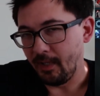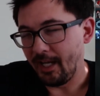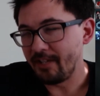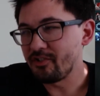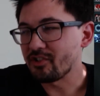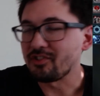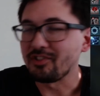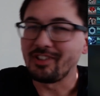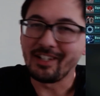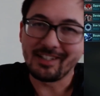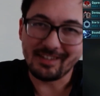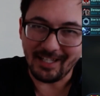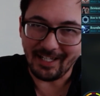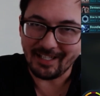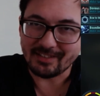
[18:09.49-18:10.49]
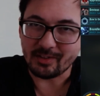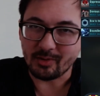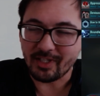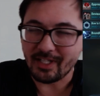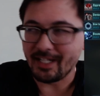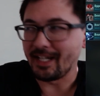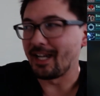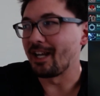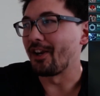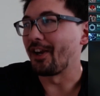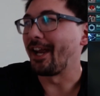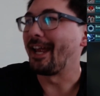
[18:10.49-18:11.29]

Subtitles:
I just like the SLKR